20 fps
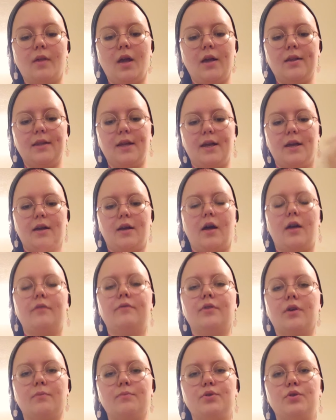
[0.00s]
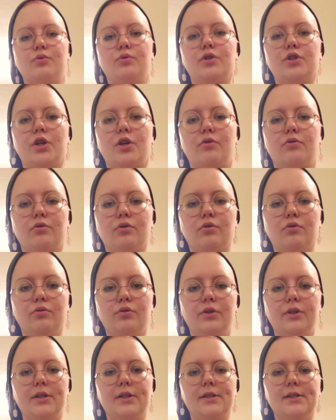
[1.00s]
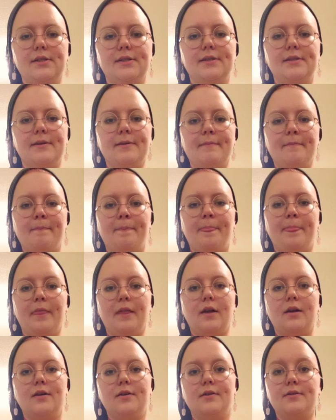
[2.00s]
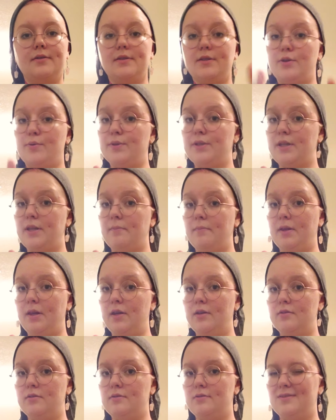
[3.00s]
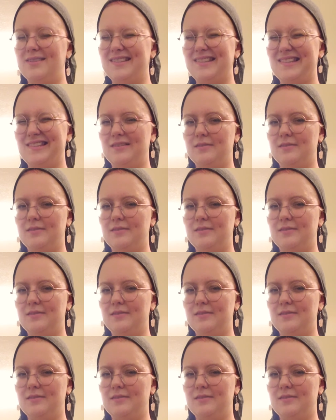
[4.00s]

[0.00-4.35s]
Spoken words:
and let it kind of come to a general coolness. See you in 10 minutes.